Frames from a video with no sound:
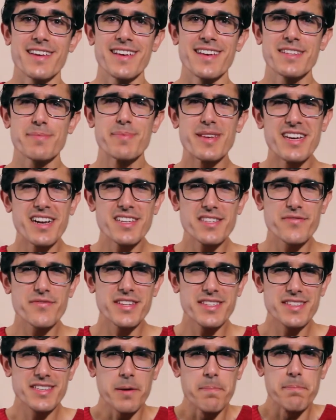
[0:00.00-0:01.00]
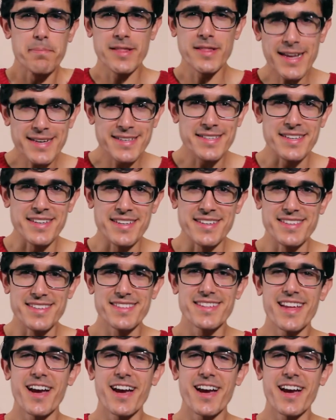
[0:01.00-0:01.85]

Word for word: is because of its complexities.